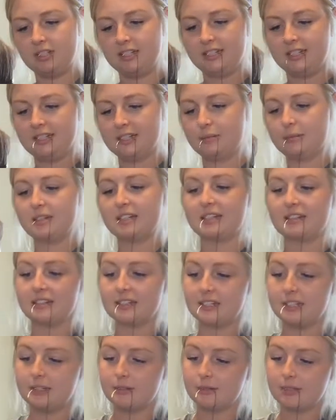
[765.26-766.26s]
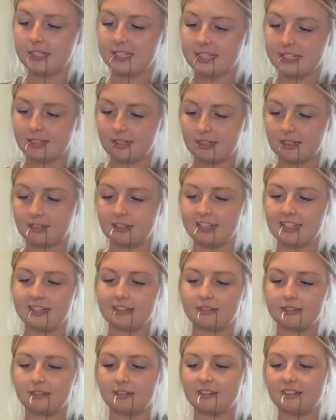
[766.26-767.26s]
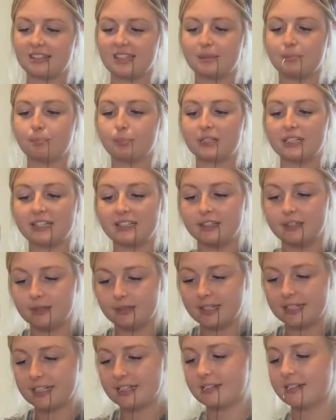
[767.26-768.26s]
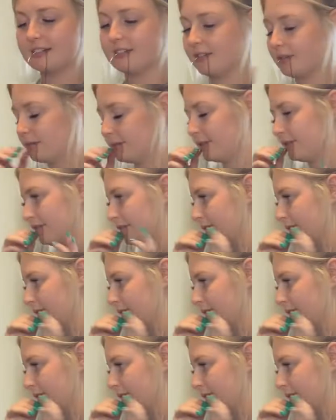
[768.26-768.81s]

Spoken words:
And I'm telling you, like, her hair looks like brand new hair now that we've